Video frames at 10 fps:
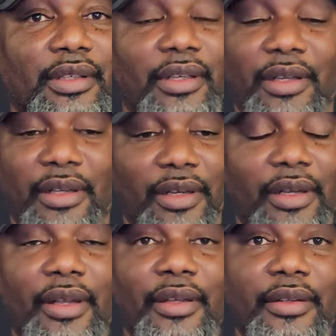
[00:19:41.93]

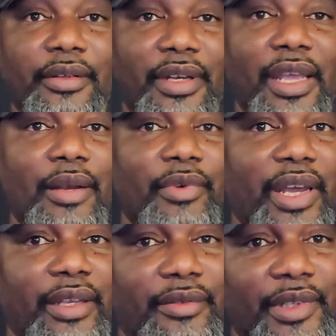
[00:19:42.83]
And you're damn
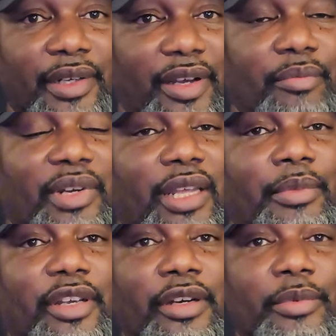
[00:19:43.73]
right. I'm
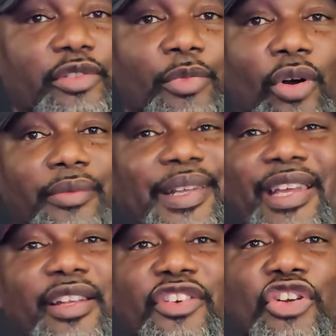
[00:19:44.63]
blaming Kirby Smart.
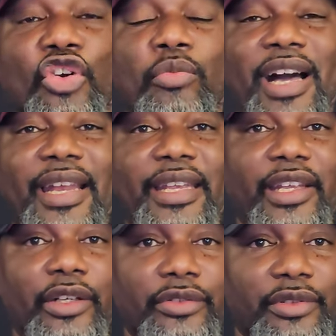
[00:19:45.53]

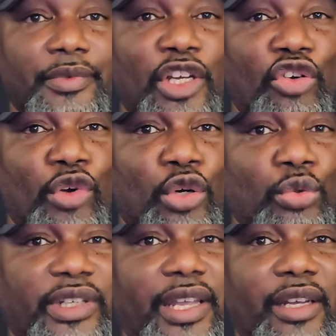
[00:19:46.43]
Nobody else.
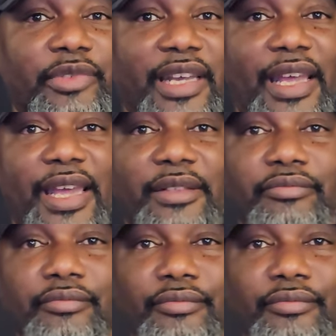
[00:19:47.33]
Roll damn Tide.